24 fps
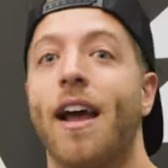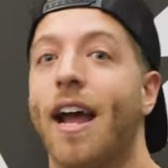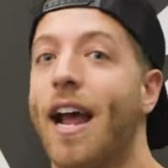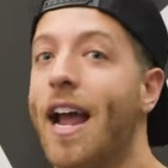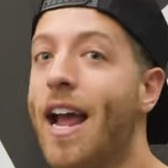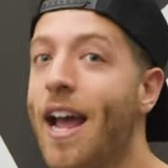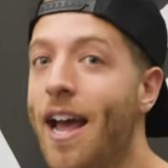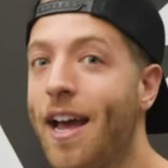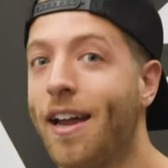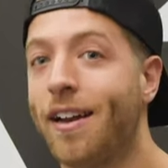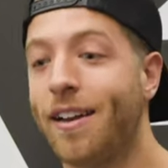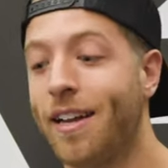
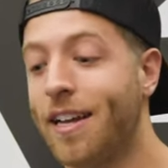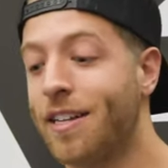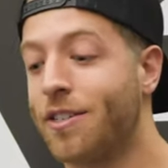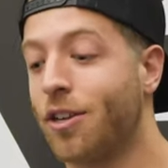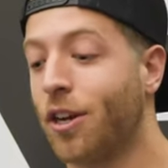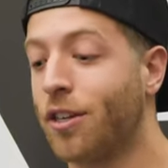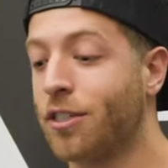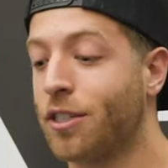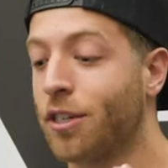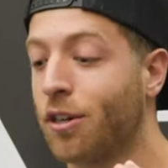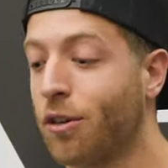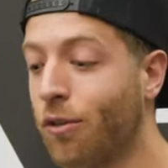And it's
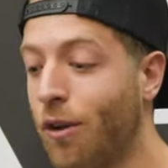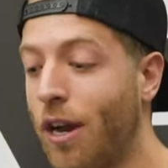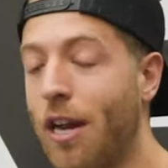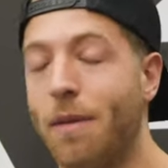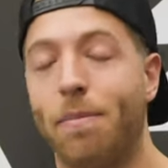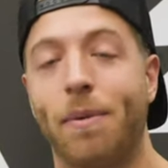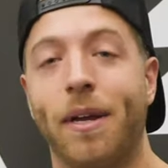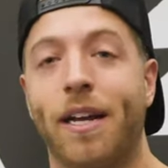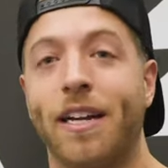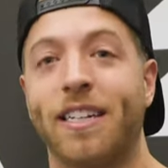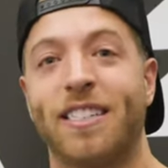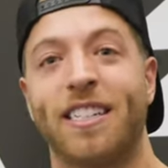also
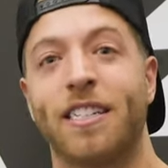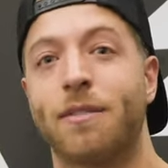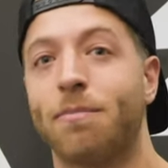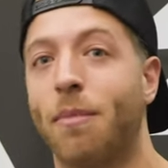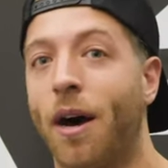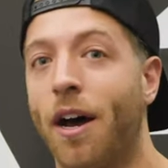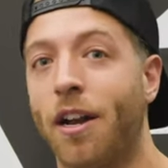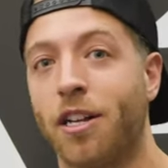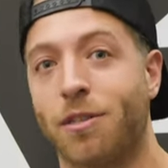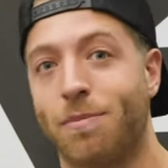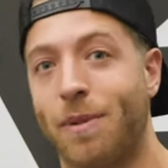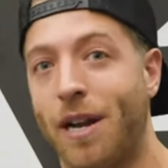great because this
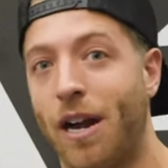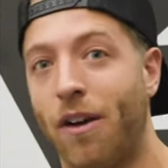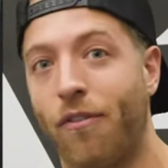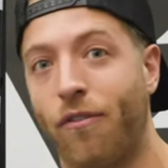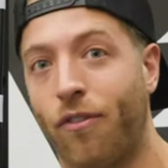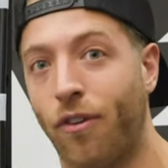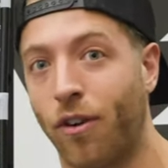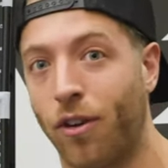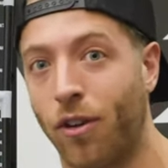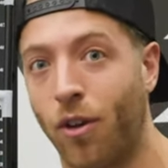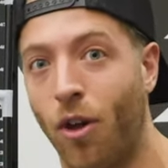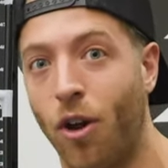model's been out
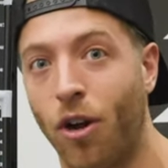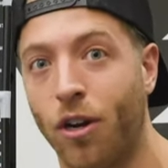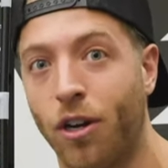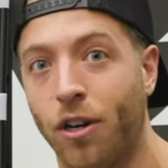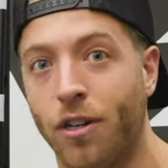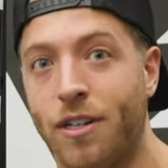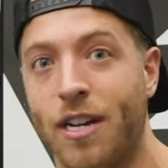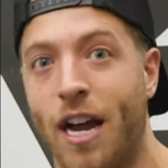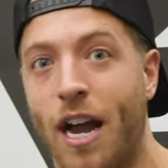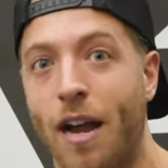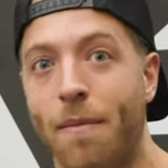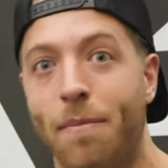for a
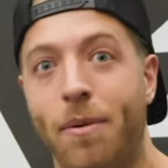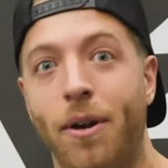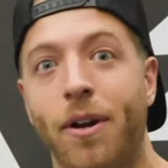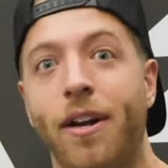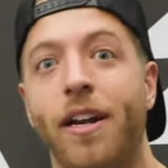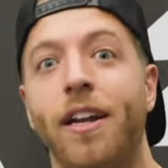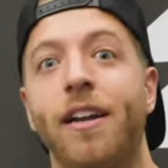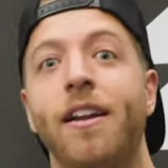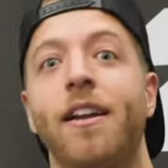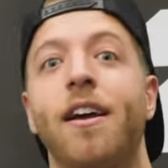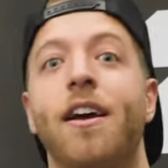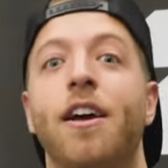longer time
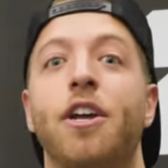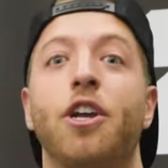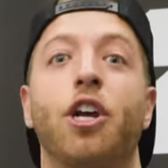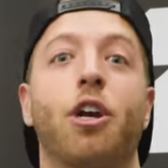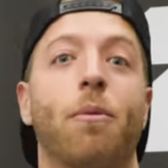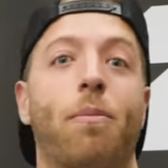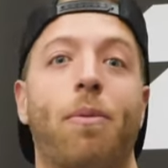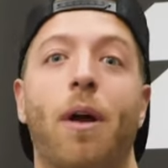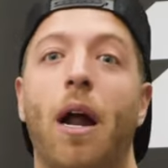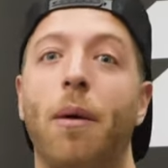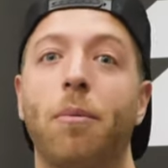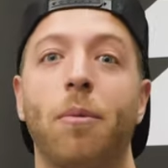period. You
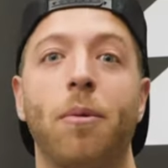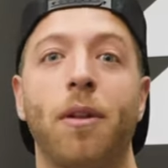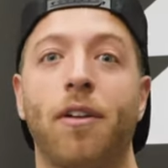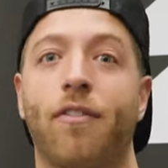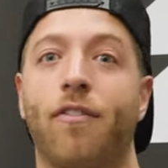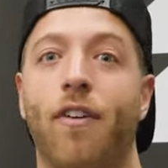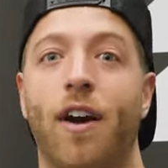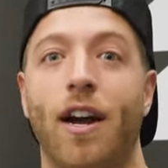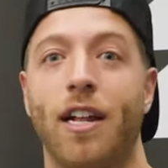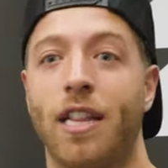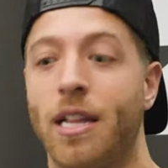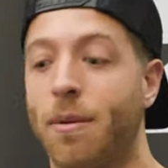could probably
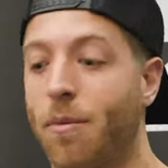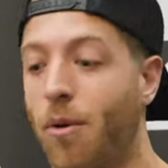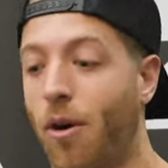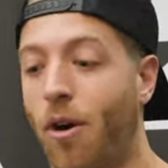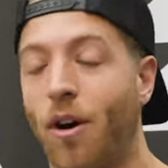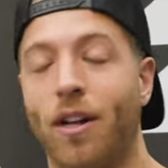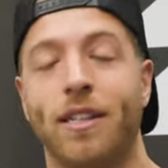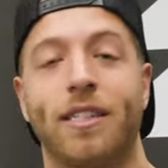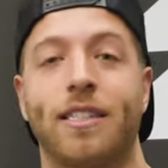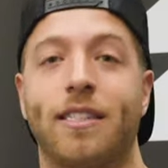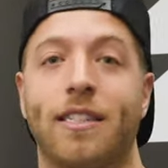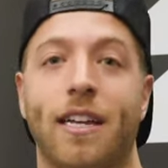find them
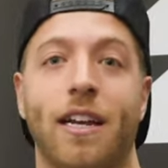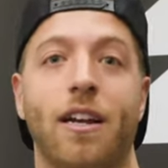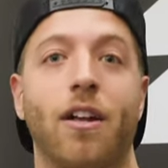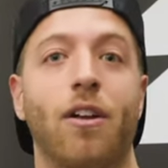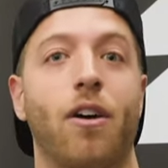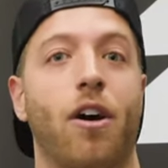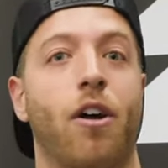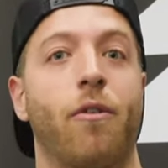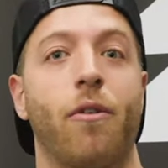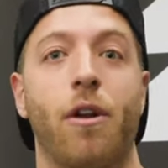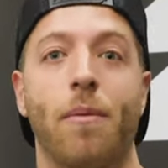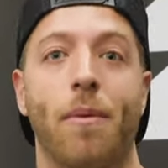on sale
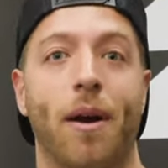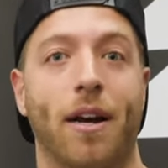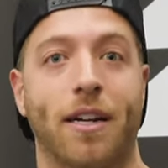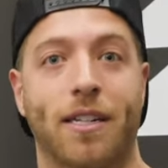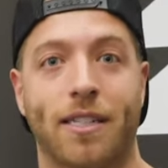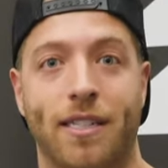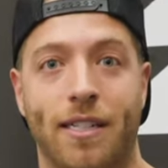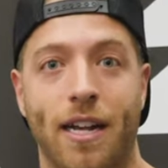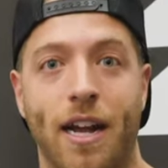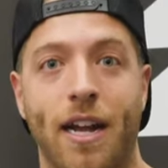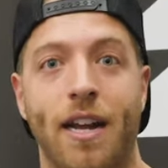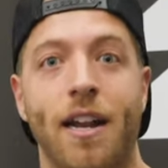on
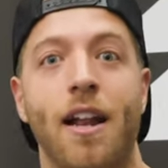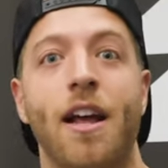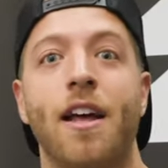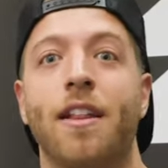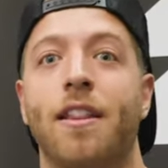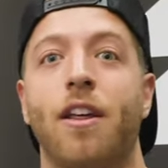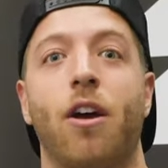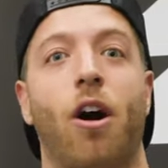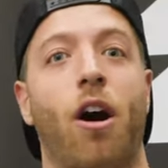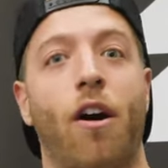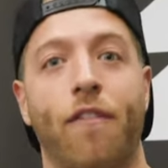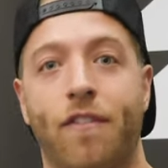Reebok's site.
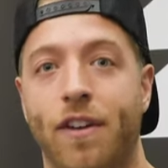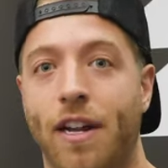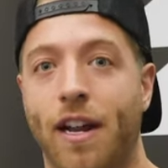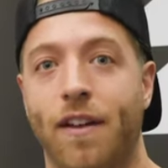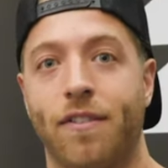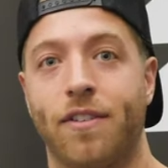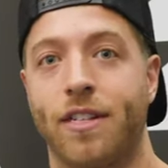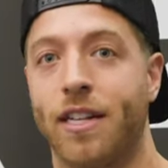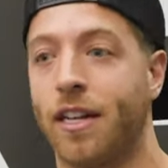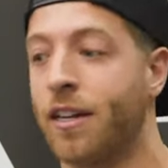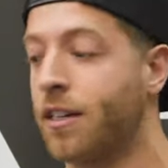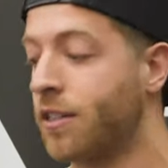They often
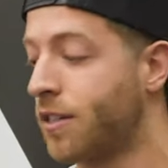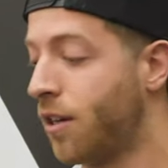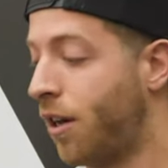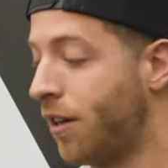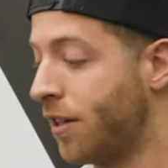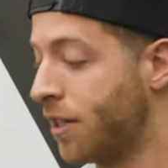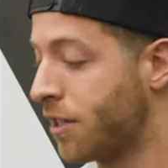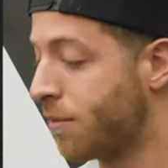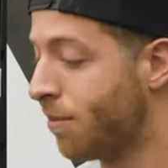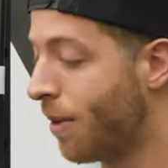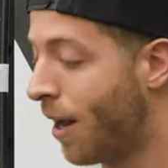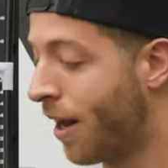have sales
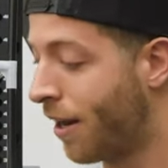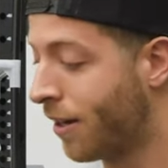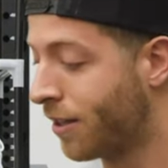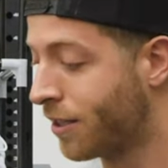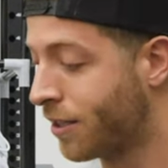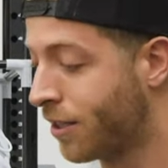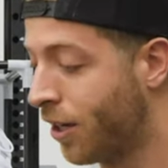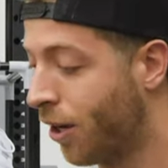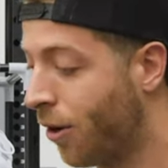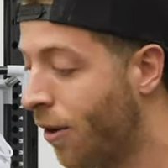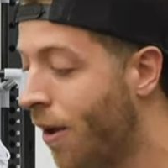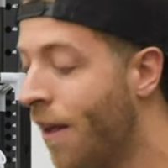on this model.
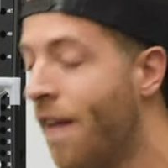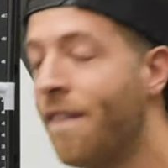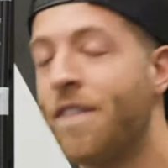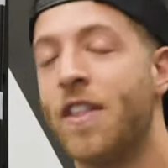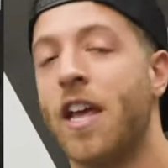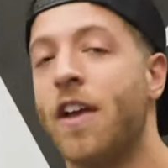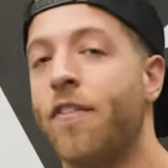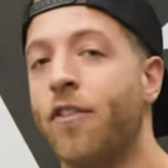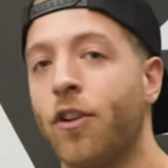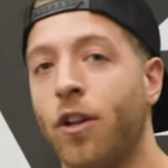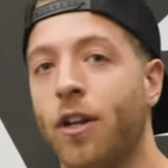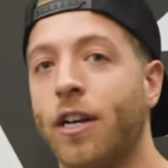So
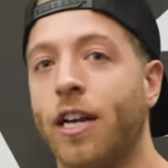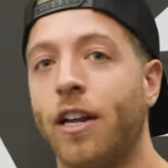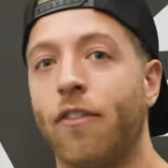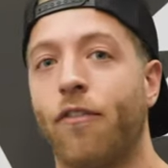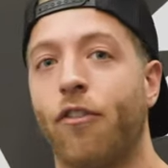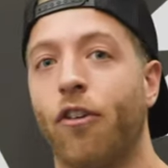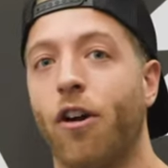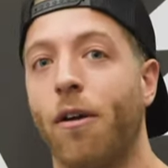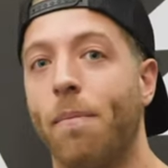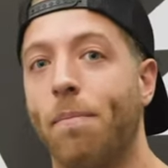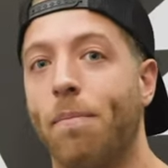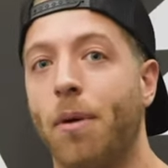if you're looking
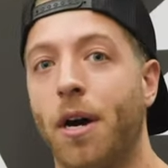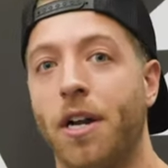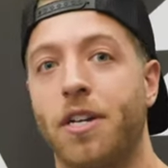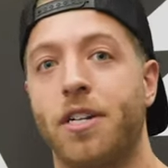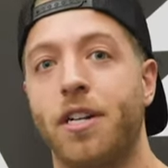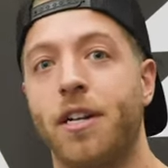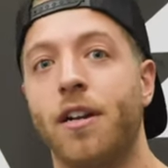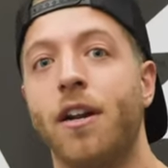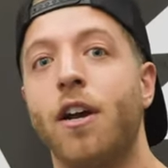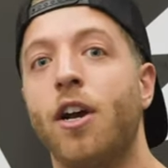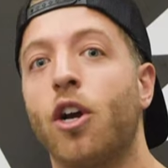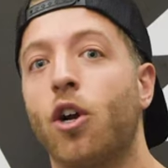for a
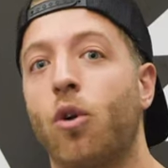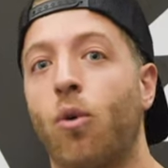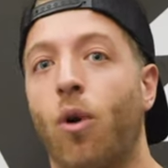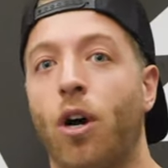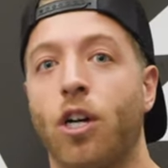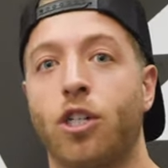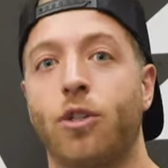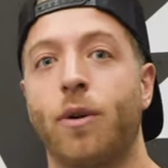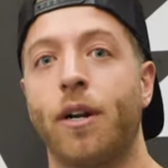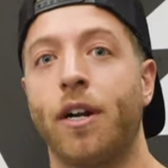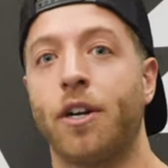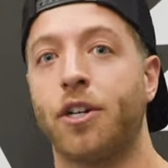budget
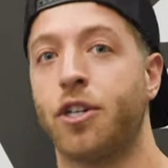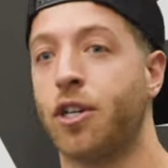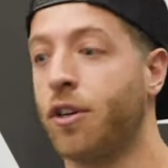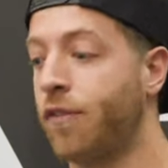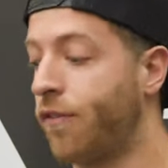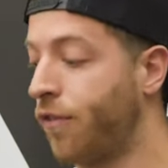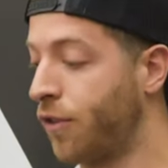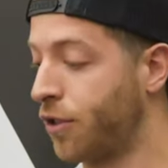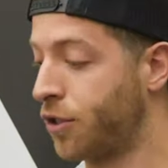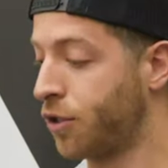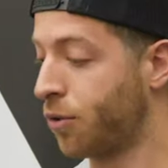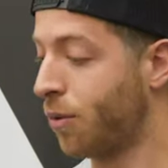cross trainer shoe
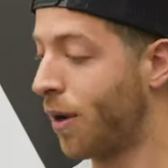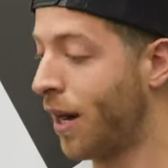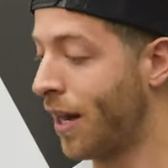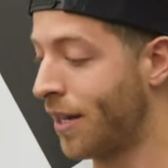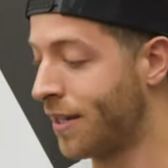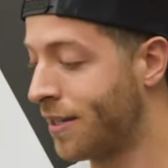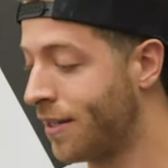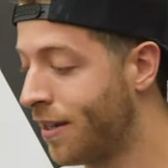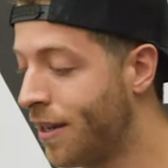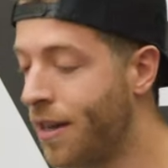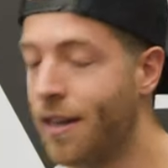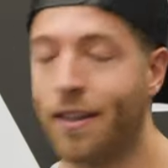for
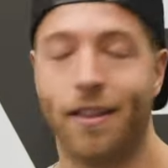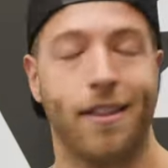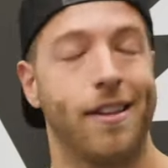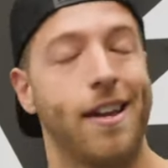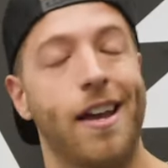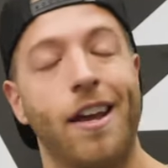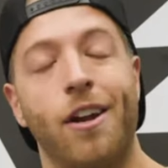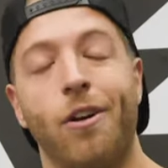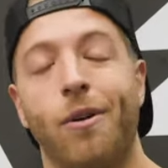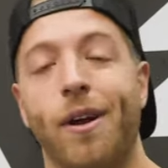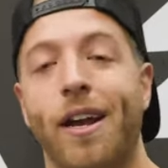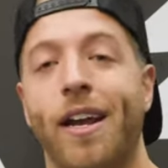squats, the
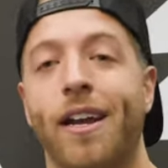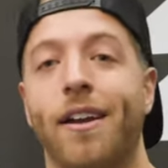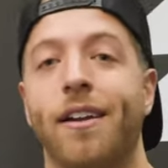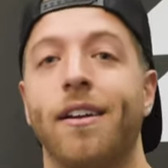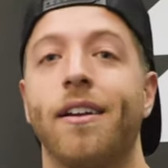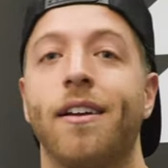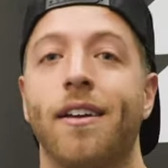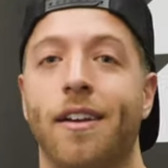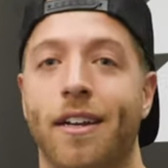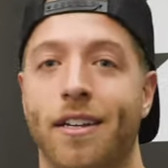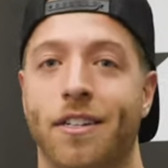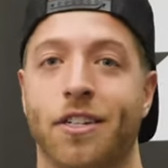Nano 8
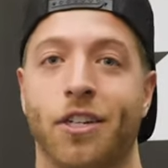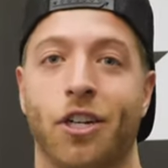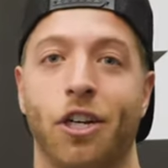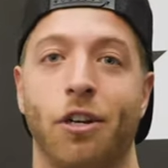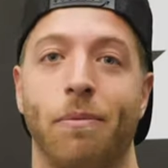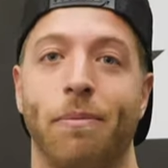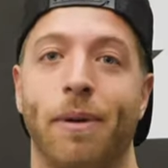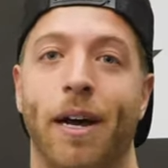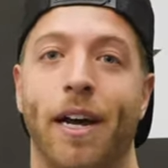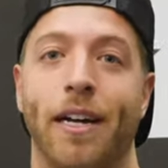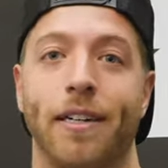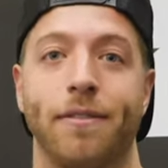is a
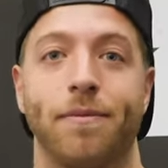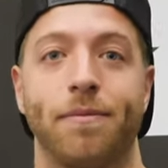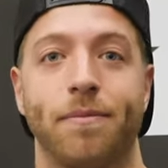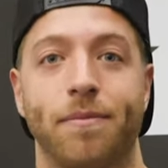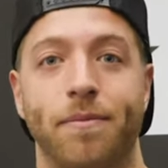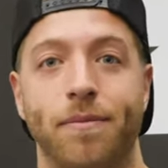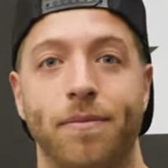good bet.